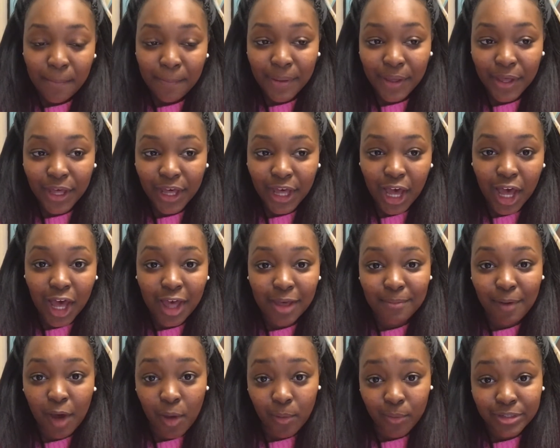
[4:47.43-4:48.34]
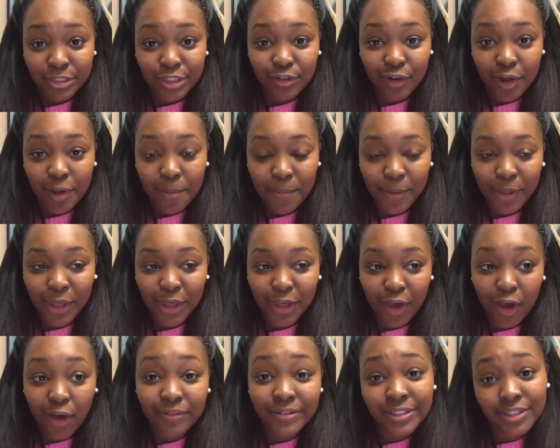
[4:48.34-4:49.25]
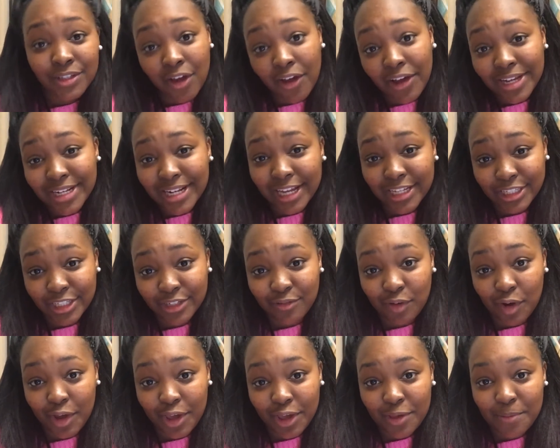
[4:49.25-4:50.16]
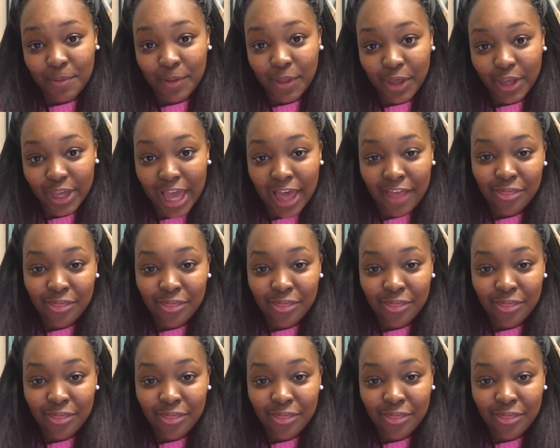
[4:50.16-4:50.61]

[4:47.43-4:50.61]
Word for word: But um, I want to write a book. I've started actually writing a book,